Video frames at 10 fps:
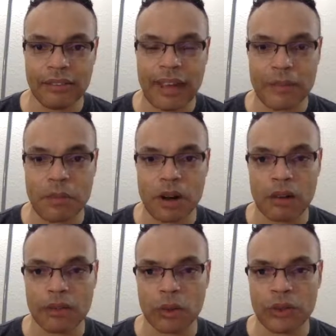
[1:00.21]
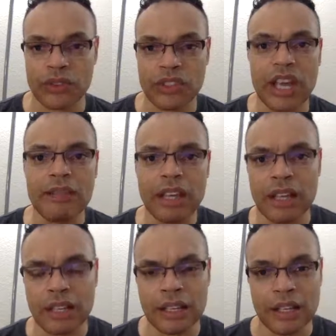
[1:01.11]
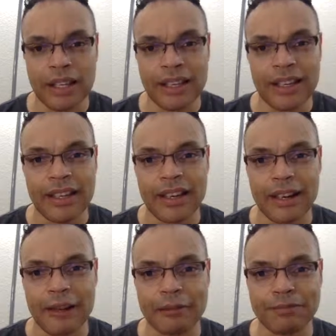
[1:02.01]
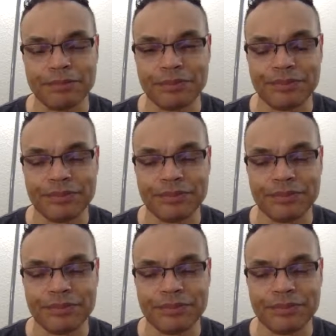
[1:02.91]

of Captain Marvel saving everybody